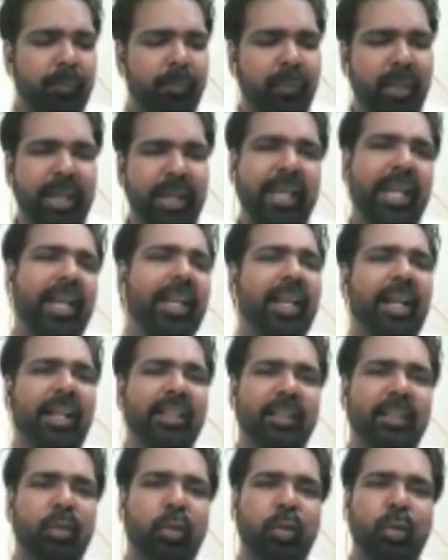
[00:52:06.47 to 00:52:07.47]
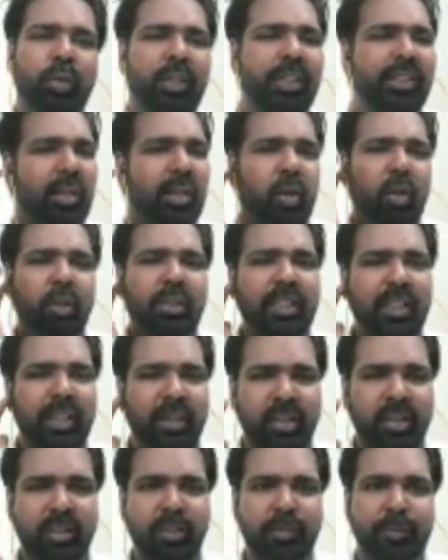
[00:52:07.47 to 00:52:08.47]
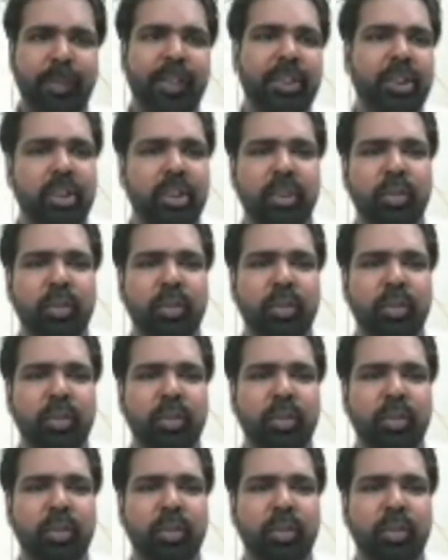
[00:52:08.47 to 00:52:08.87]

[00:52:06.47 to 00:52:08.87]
again, as I told you, these are all children's fiction,